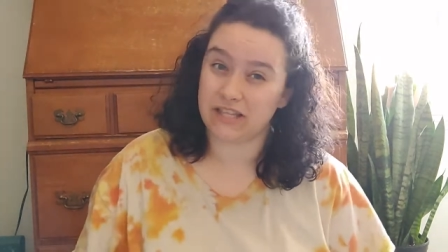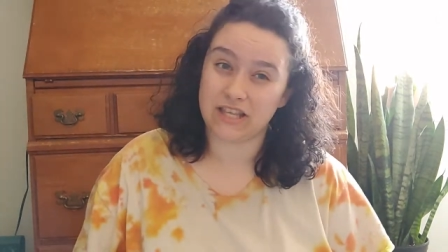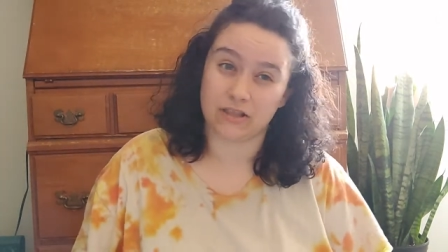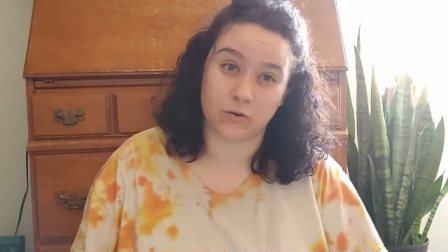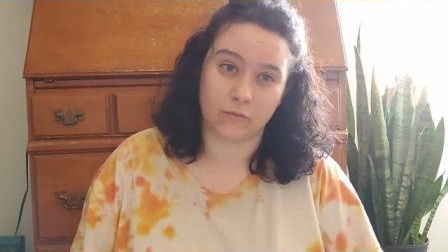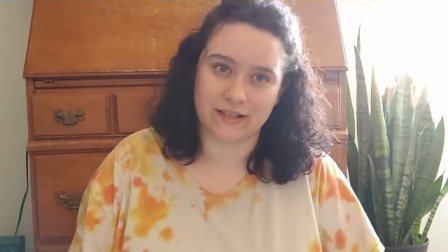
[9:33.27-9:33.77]

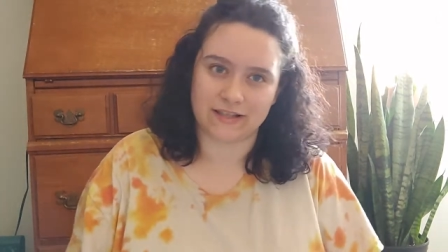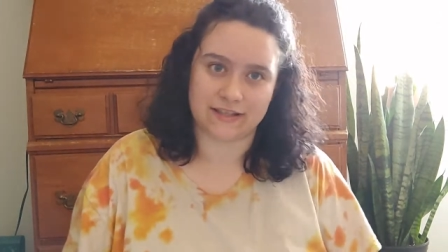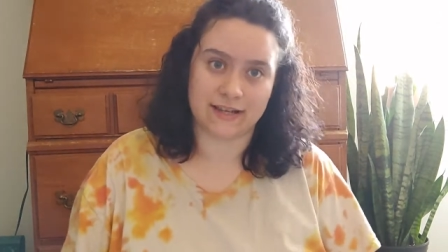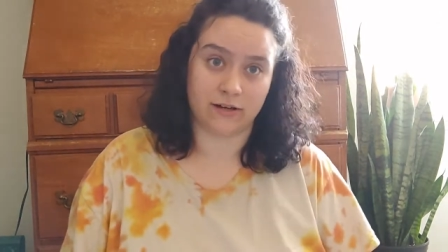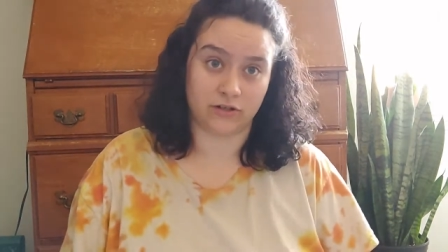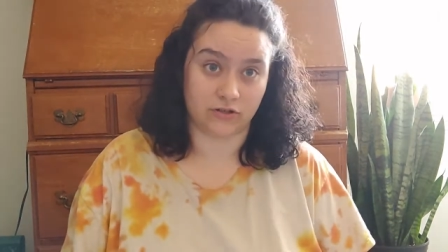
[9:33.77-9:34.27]
either
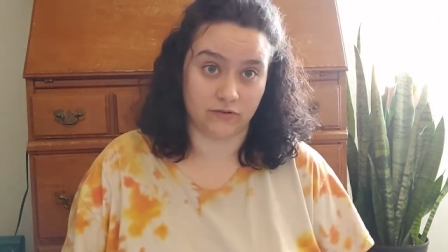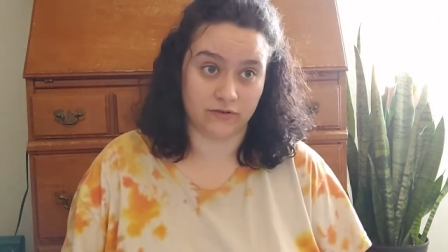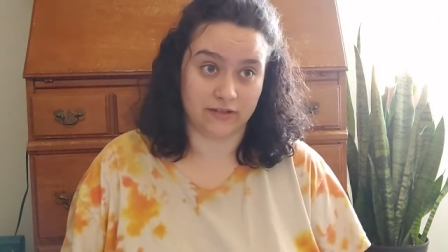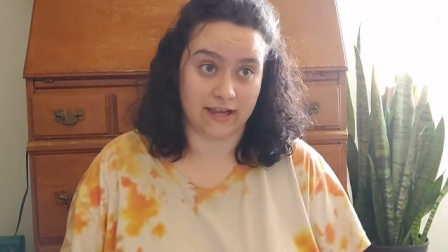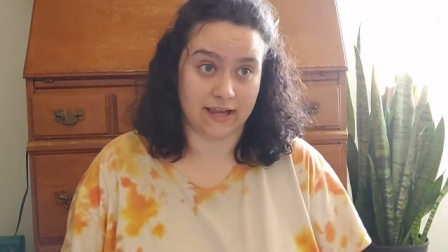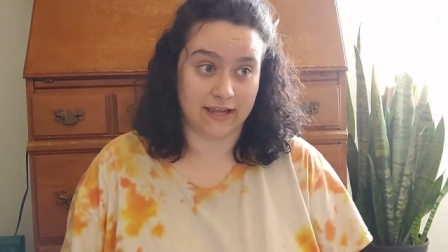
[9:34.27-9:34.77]
Wednesday or
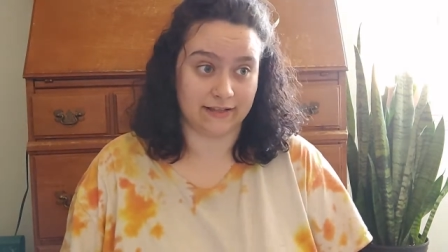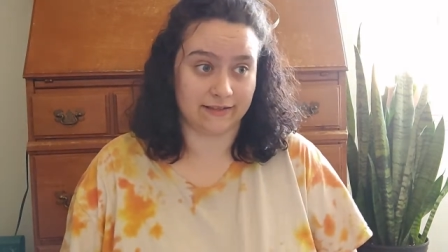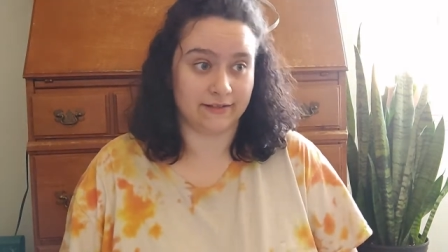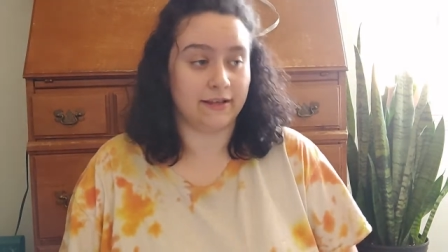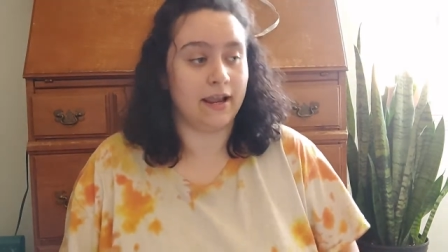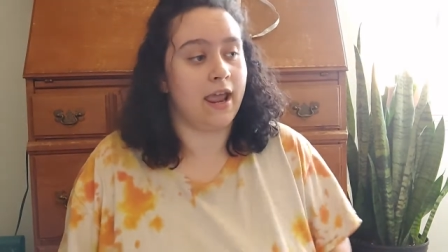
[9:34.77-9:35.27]
Tuesdays,